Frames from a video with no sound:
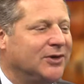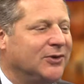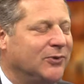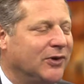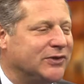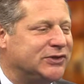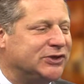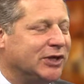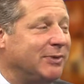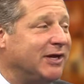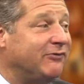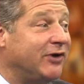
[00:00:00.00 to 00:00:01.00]
Well, this is going
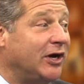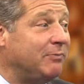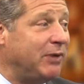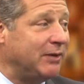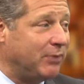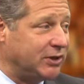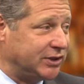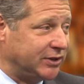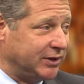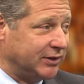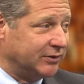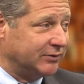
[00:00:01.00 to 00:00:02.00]
to be a very big budget
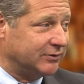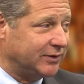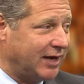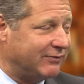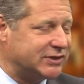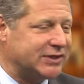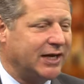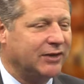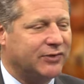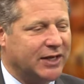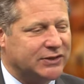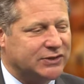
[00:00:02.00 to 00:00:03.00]
year. A lot of exciting
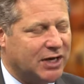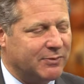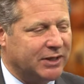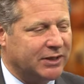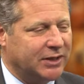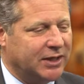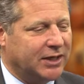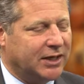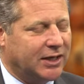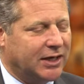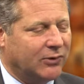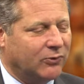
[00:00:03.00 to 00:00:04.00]
things coming.
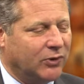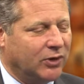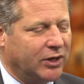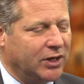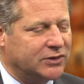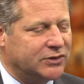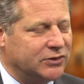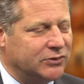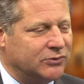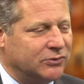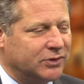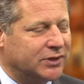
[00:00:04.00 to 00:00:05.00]
We're looking
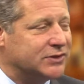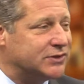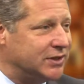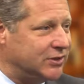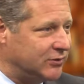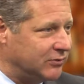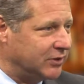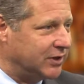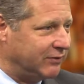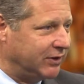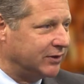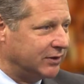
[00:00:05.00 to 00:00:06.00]
to continue
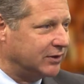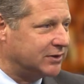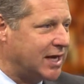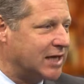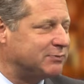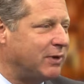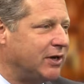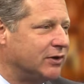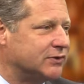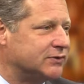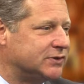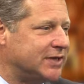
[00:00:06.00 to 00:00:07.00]
giving
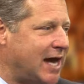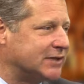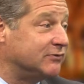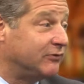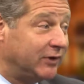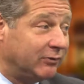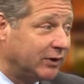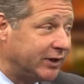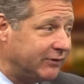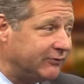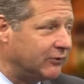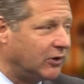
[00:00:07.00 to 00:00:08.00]
taxpayers tax and fee
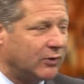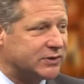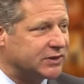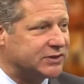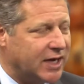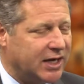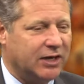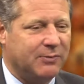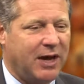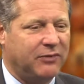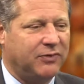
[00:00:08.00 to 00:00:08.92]
relief. Always excited about